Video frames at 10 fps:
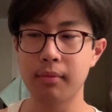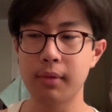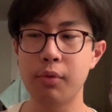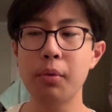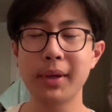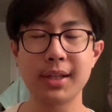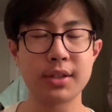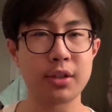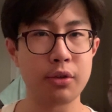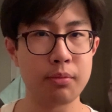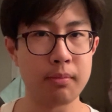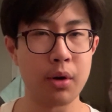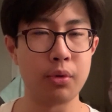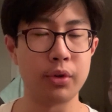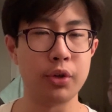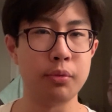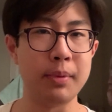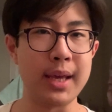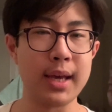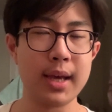forming this new mode, you'll
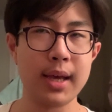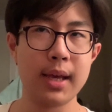be,